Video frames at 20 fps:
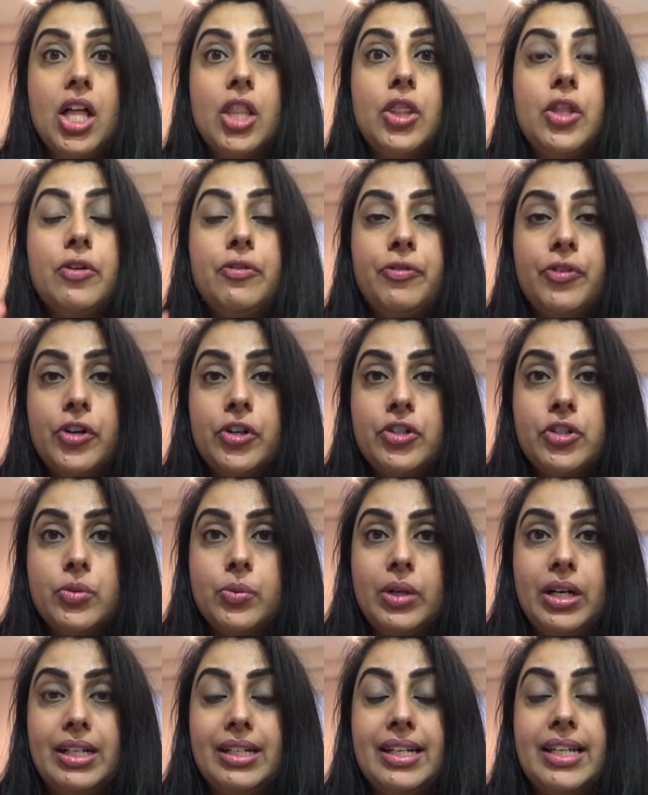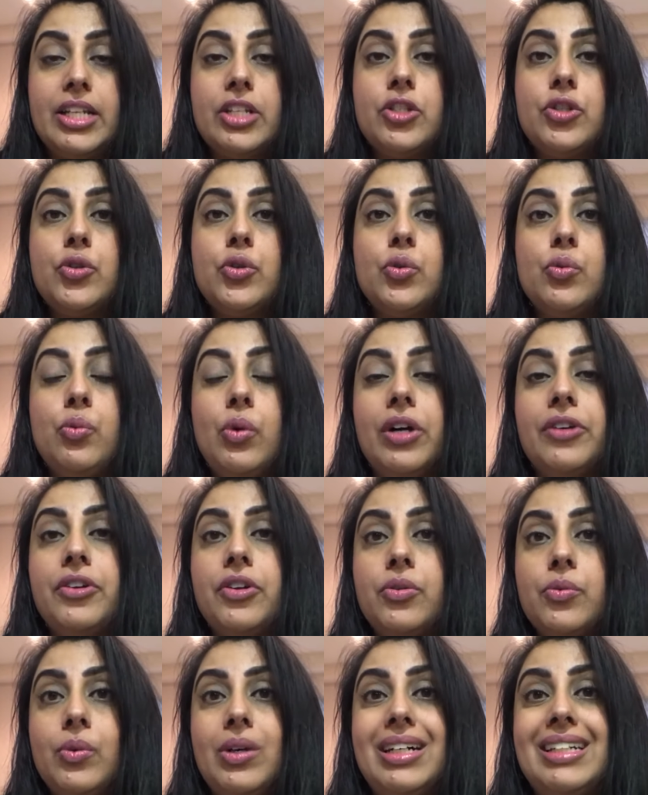The first one is through
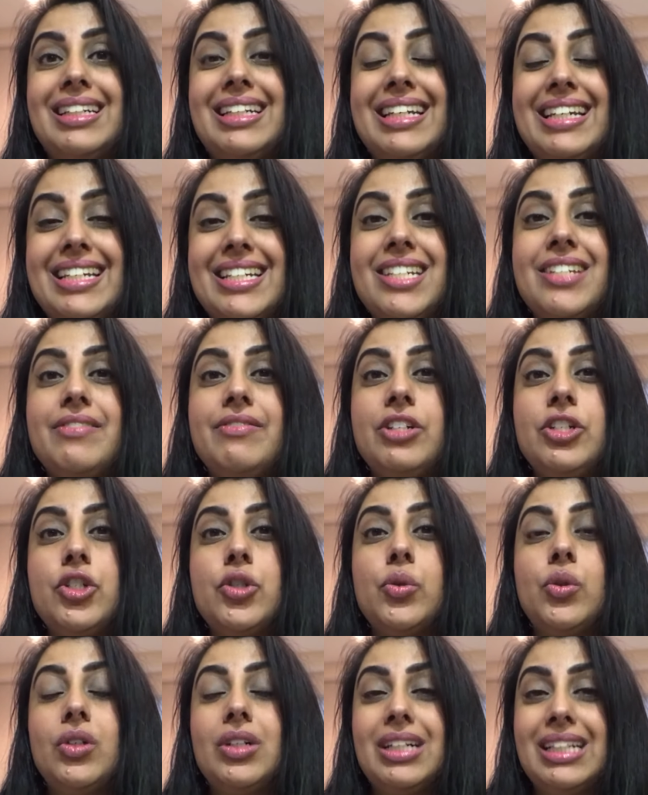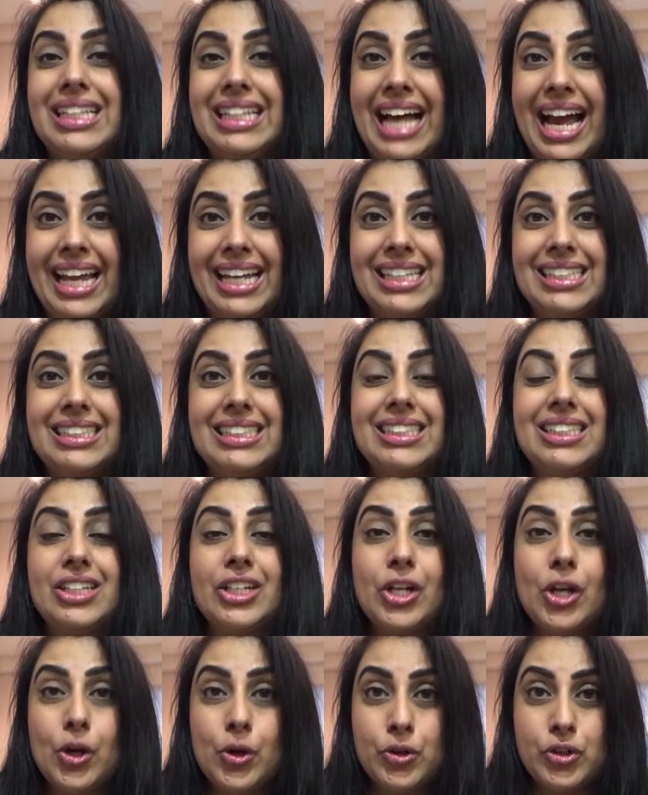one-on-one individual client
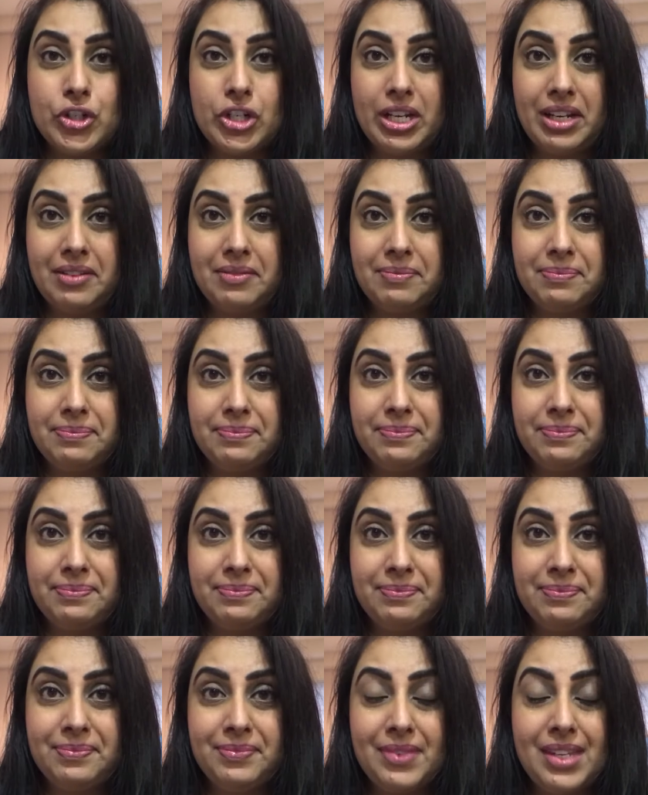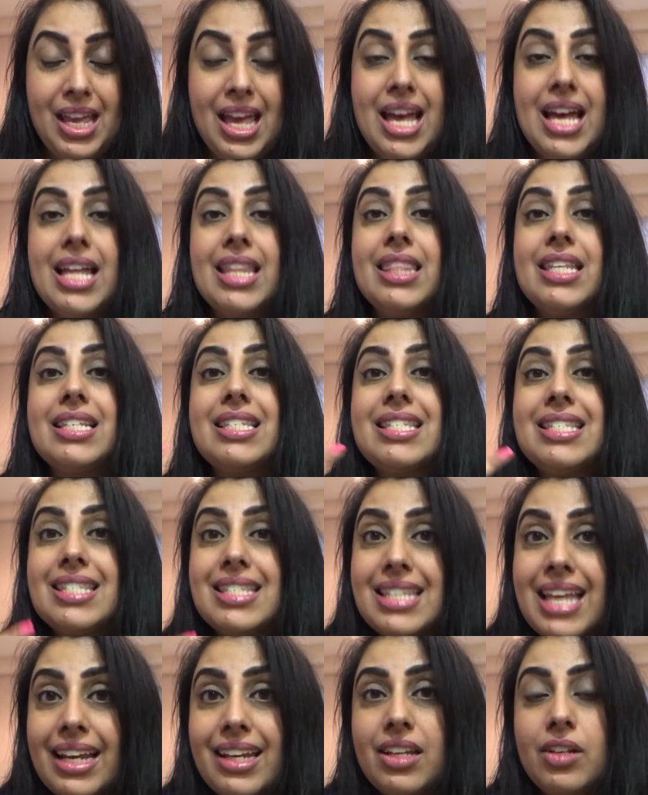coaching. The
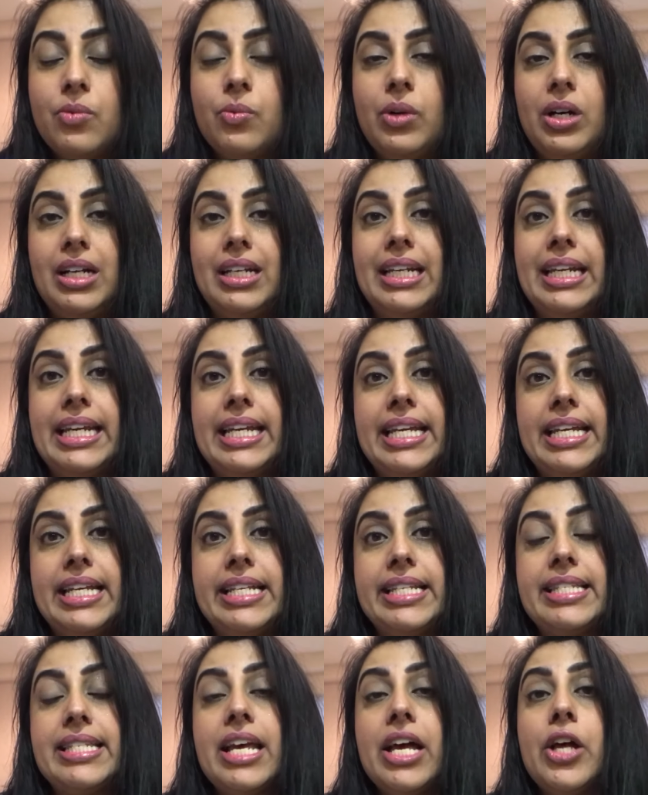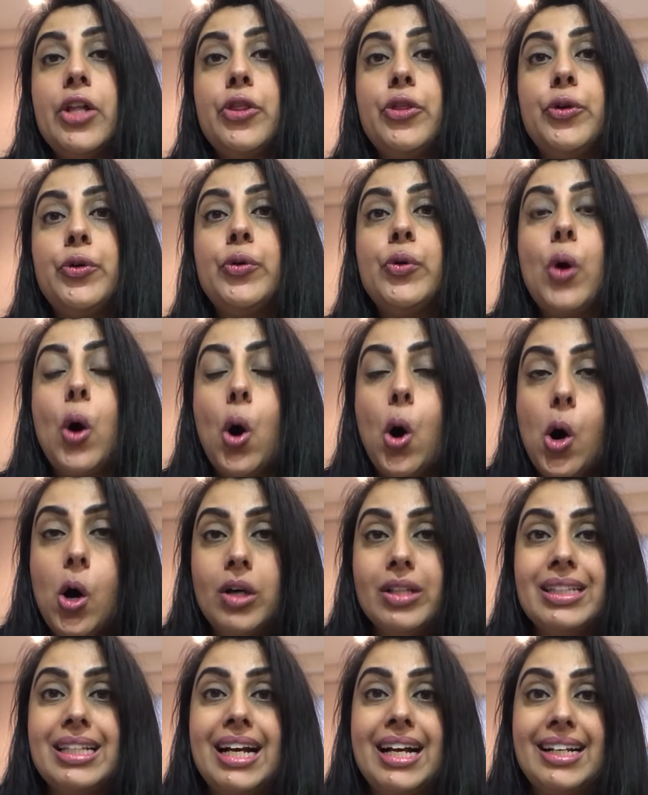second one is through
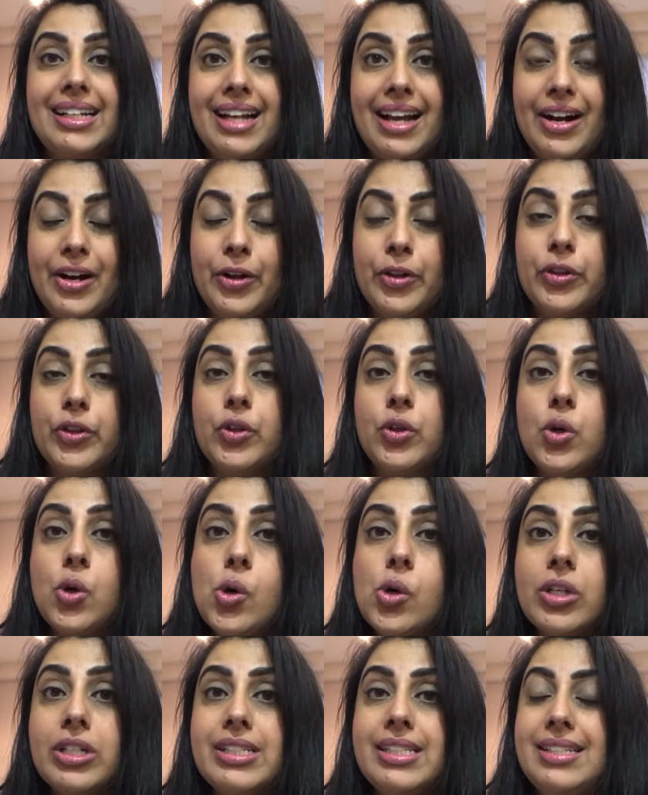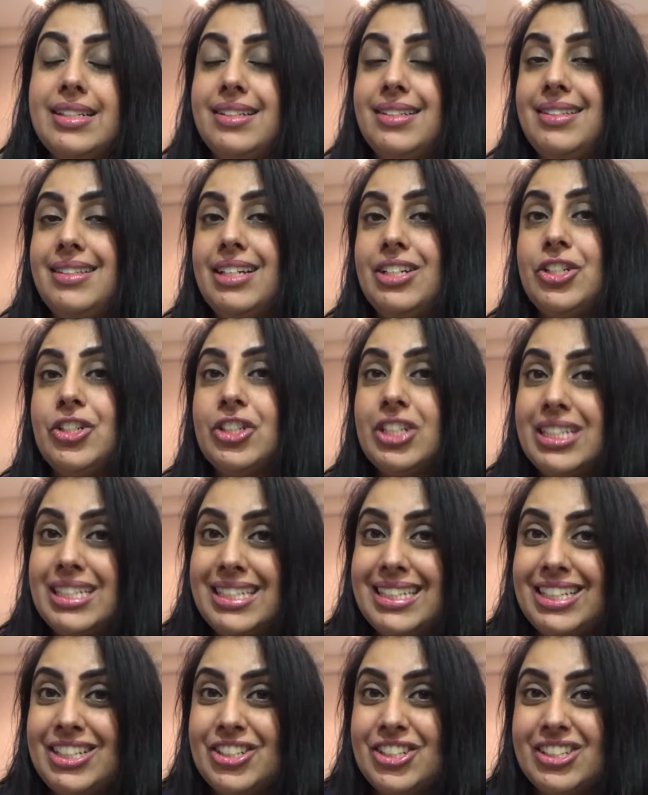online health courses that she
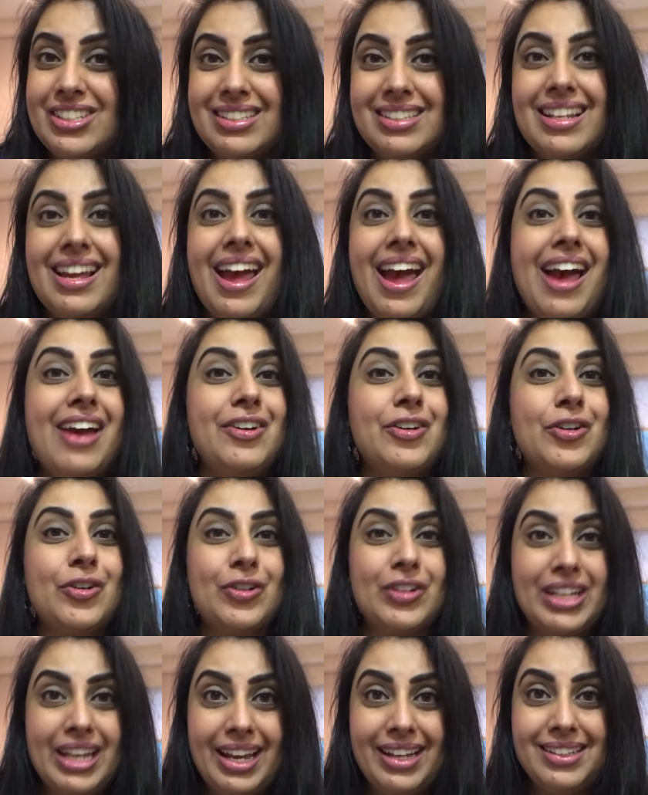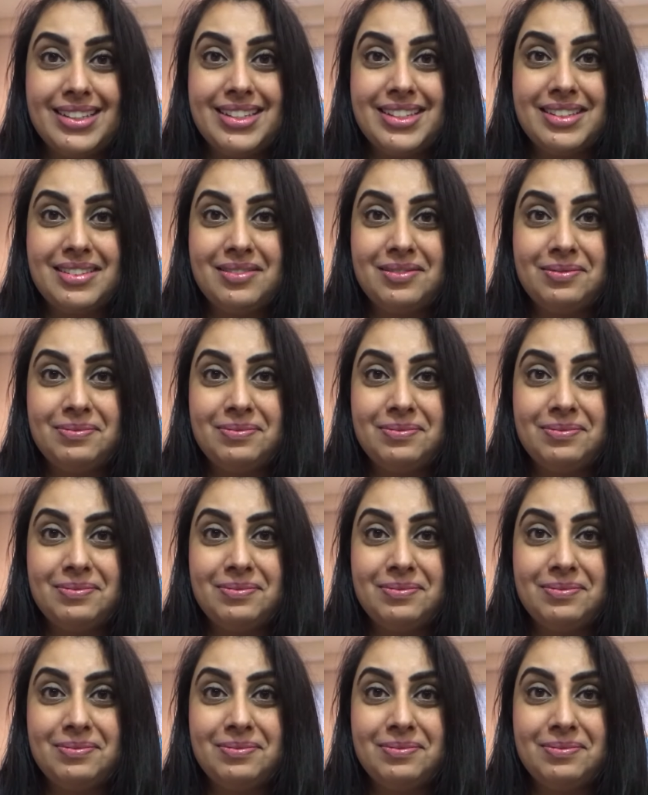teaches and creates.